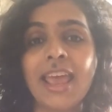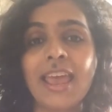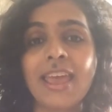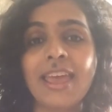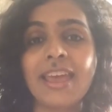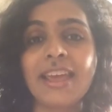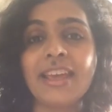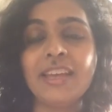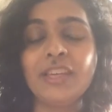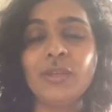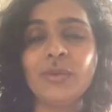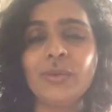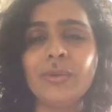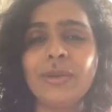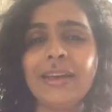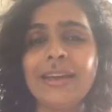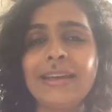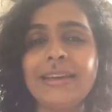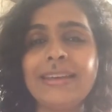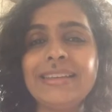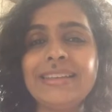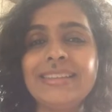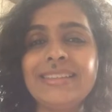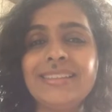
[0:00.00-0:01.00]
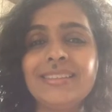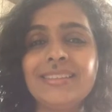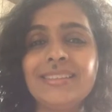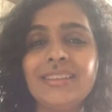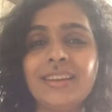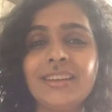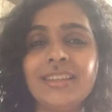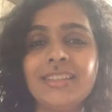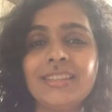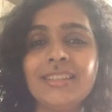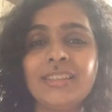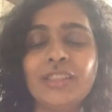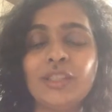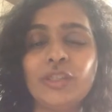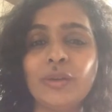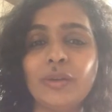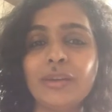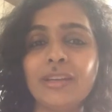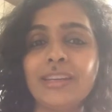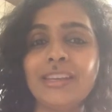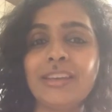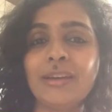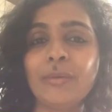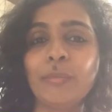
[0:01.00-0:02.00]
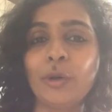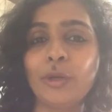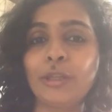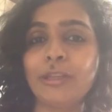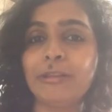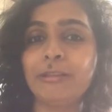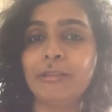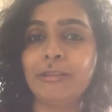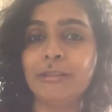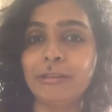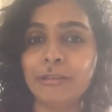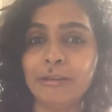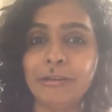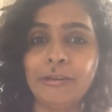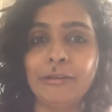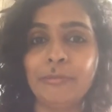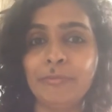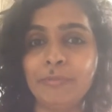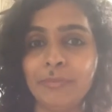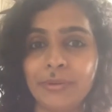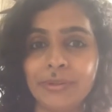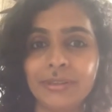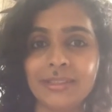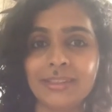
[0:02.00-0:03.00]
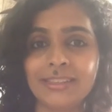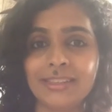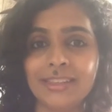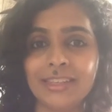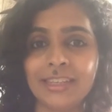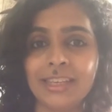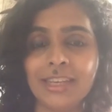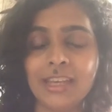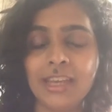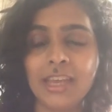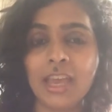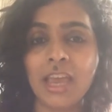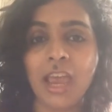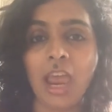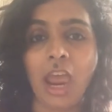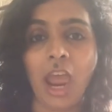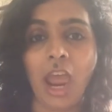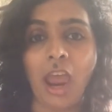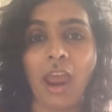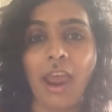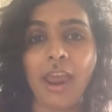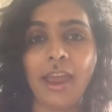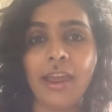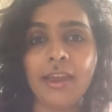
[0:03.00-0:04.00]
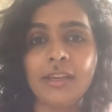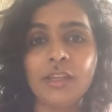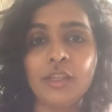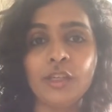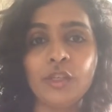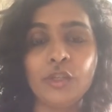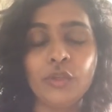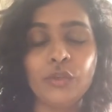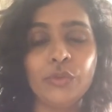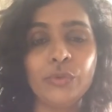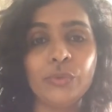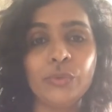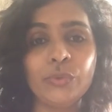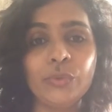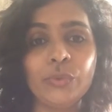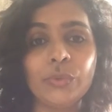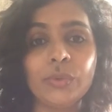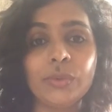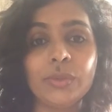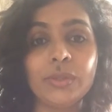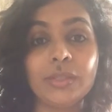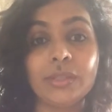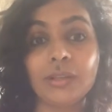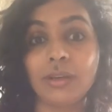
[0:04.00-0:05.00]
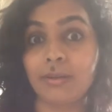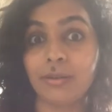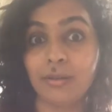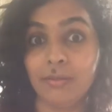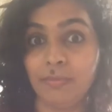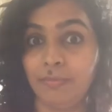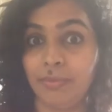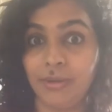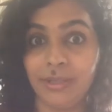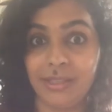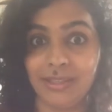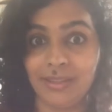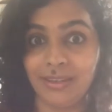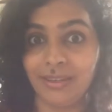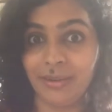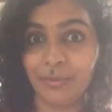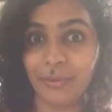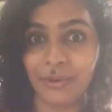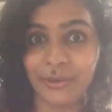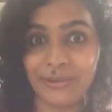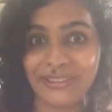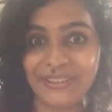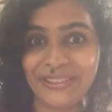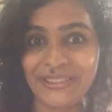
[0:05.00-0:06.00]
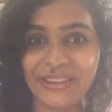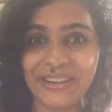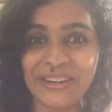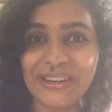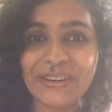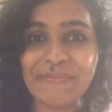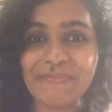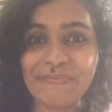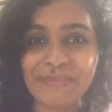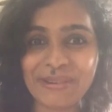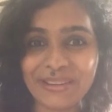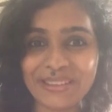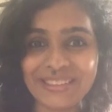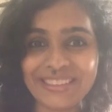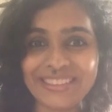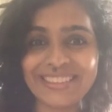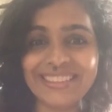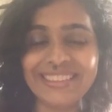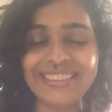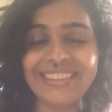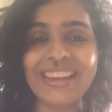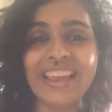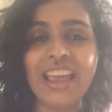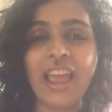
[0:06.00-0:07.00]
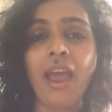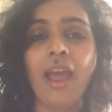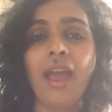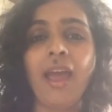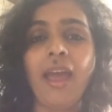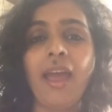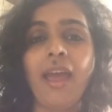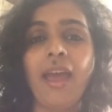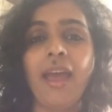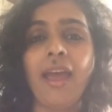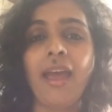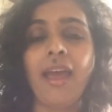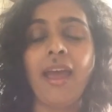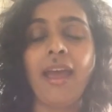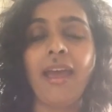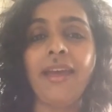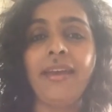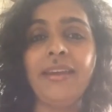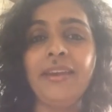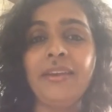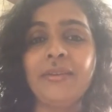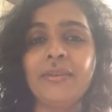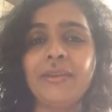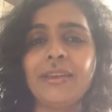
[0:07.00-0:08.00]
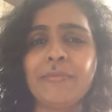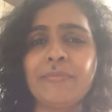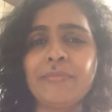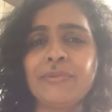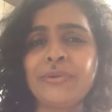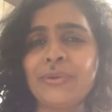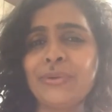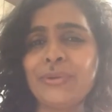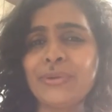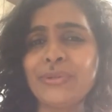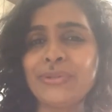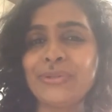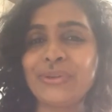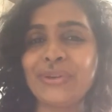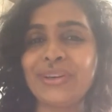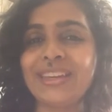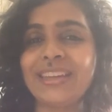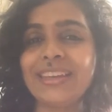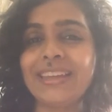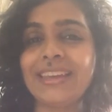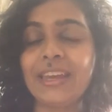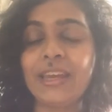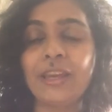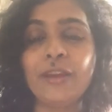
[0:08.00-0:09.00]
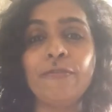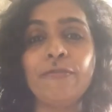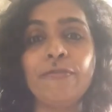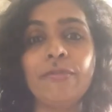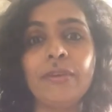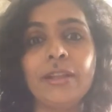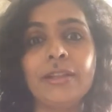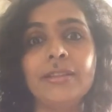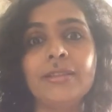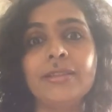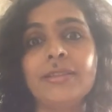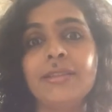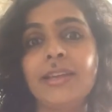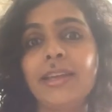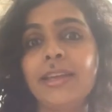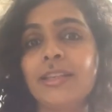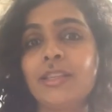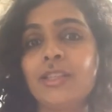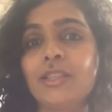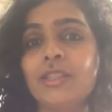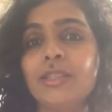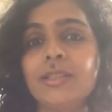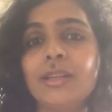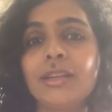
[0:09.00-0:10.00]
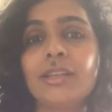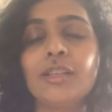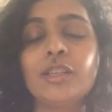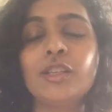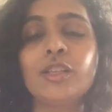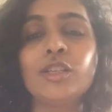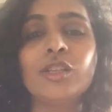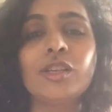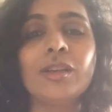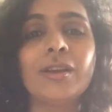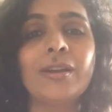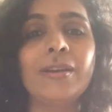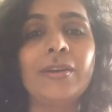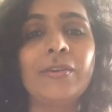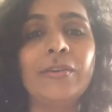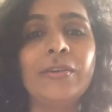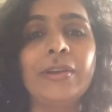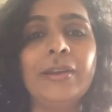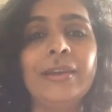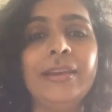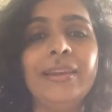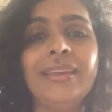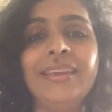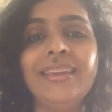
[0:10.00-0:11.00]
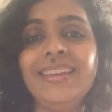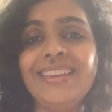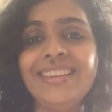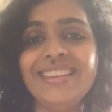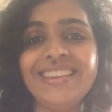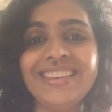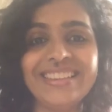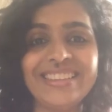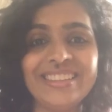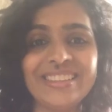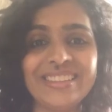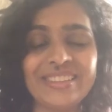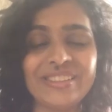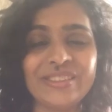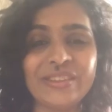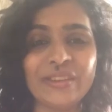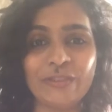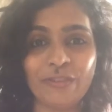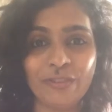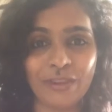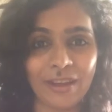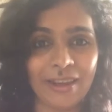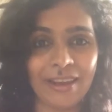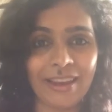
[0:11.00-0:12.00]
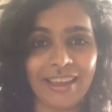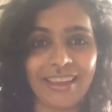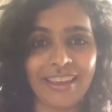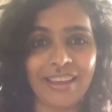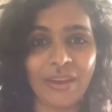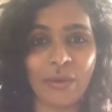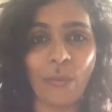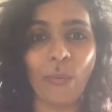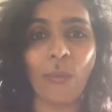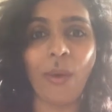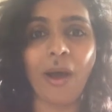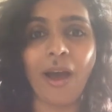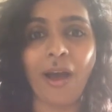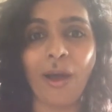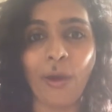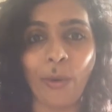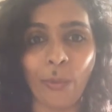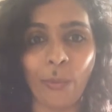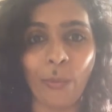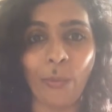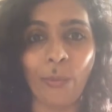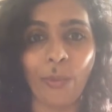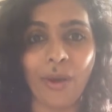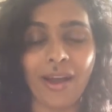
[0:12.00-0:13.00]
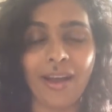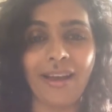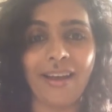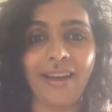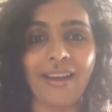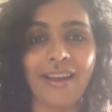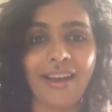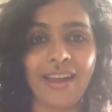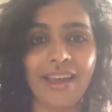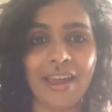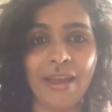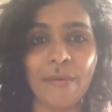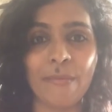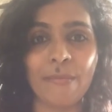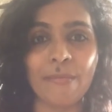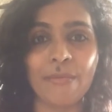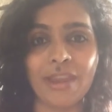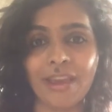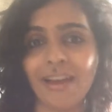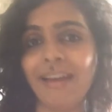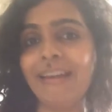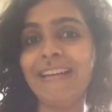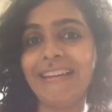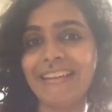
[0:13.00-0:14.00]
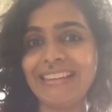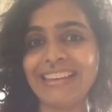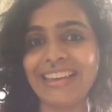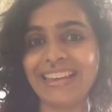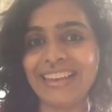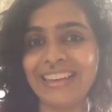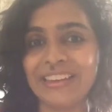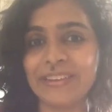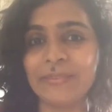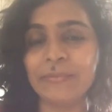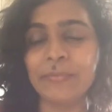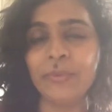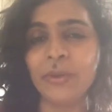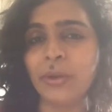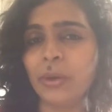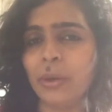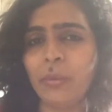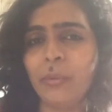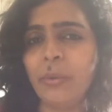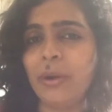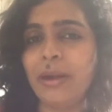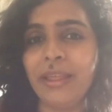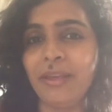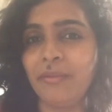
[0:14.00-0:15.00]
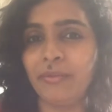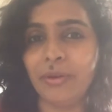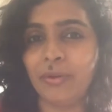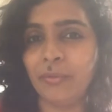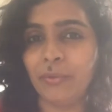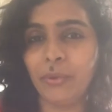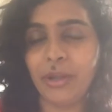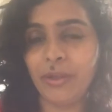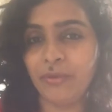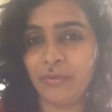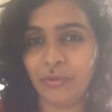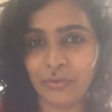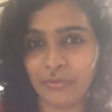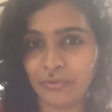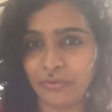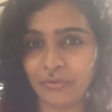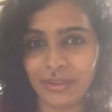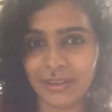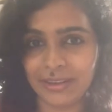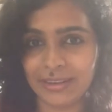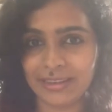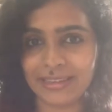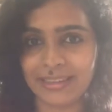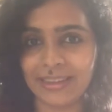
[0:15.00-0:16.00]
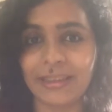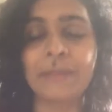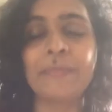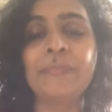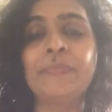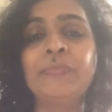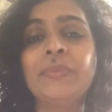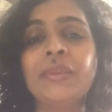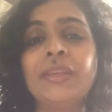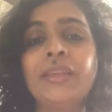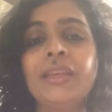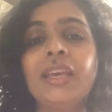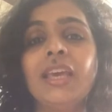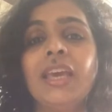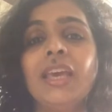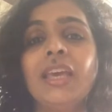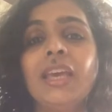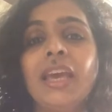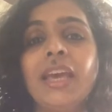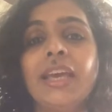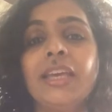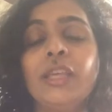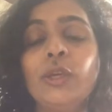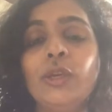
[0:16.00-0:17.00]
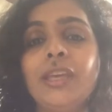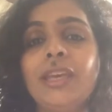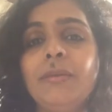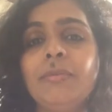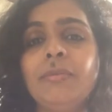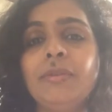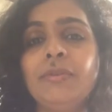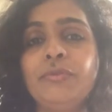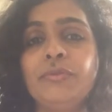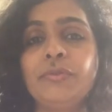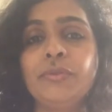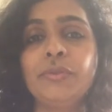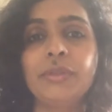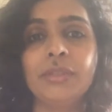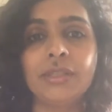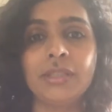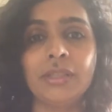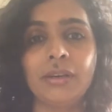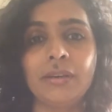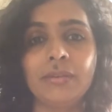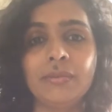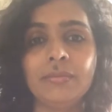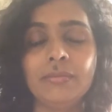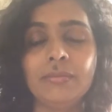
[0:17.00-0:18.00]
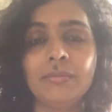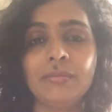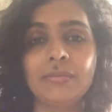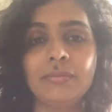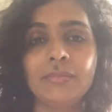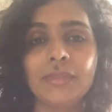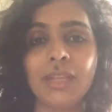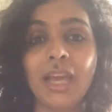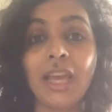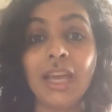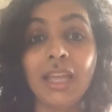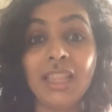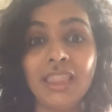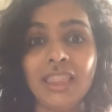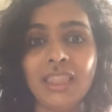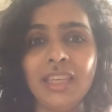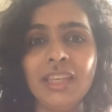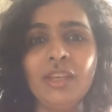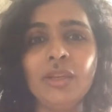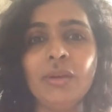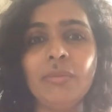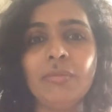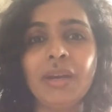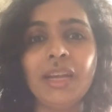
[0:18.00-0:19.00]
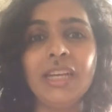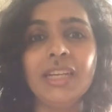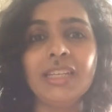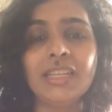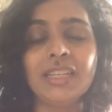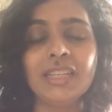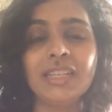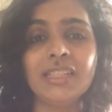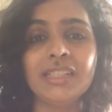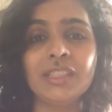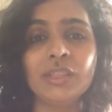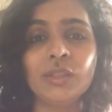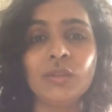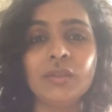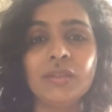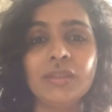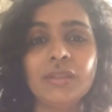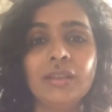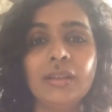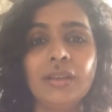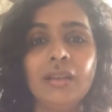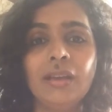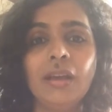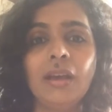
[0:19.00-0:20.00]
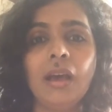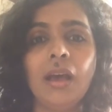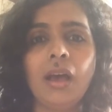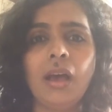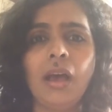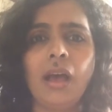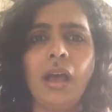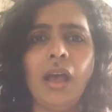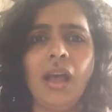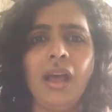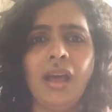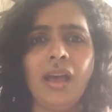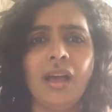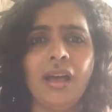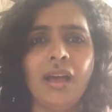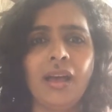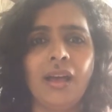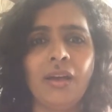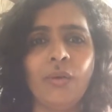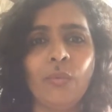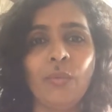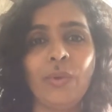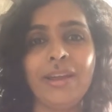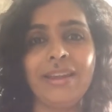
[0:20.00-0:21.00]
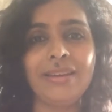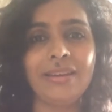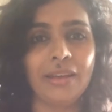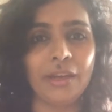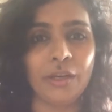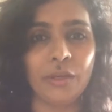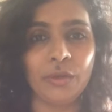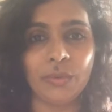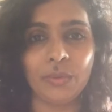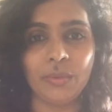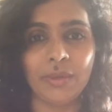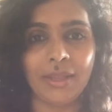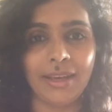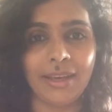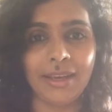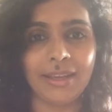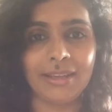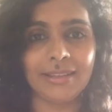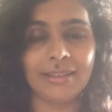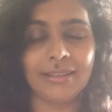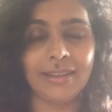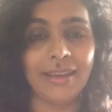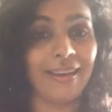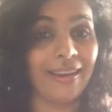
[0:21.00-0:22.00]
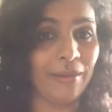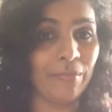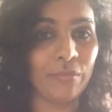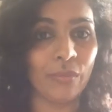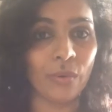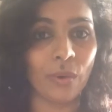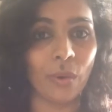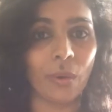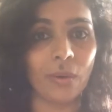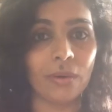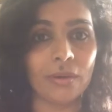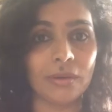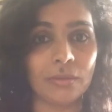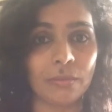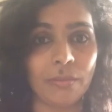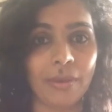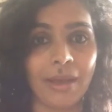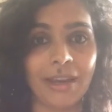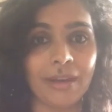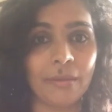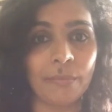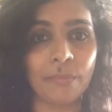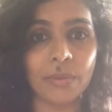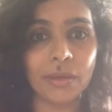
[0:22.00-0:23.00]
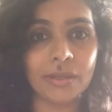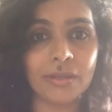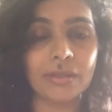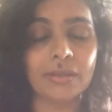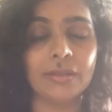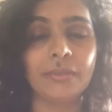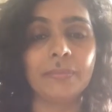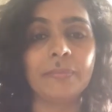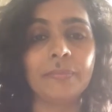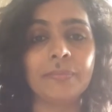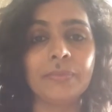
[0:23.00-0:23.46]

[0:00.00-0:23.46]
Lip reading: and you guys started talking about the third person, and you started bitching about the third person, and you kept on talking, and it felt like such a release. You felt like, wow, I am young again, or whatever you felt like. You keep the phone down, and then your mind tells you, why did I do that? I'm not a bad person.